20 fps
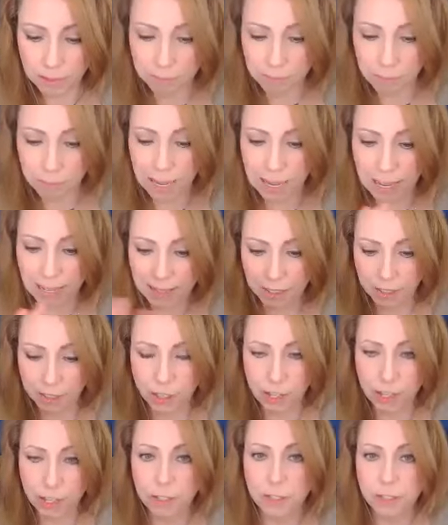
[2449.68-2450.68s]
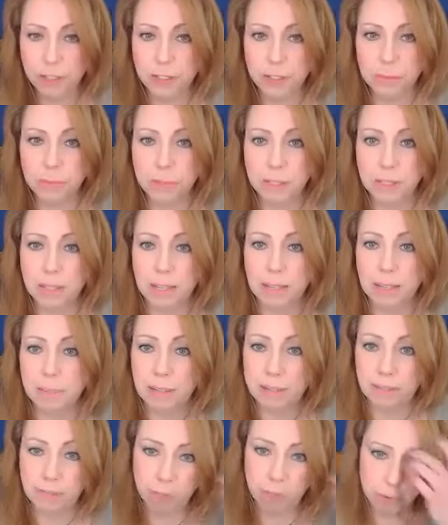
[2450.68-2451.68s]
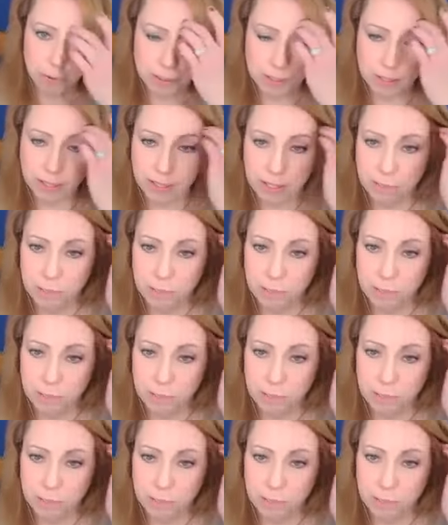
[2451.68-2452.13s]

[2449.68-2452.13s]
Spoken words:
behind a church was like a big forest,